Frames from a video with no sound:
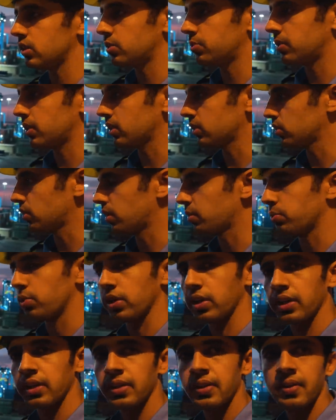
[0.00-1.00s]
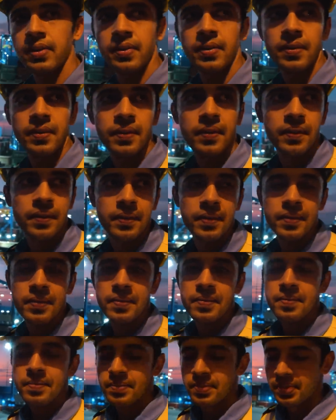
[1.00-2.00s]
springs on brake.
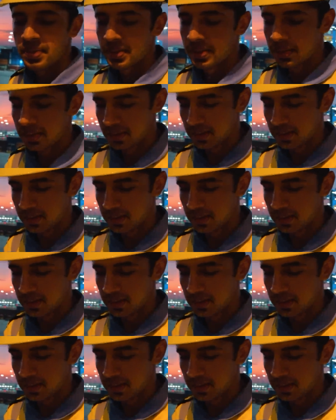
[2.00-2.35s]
Thank you for.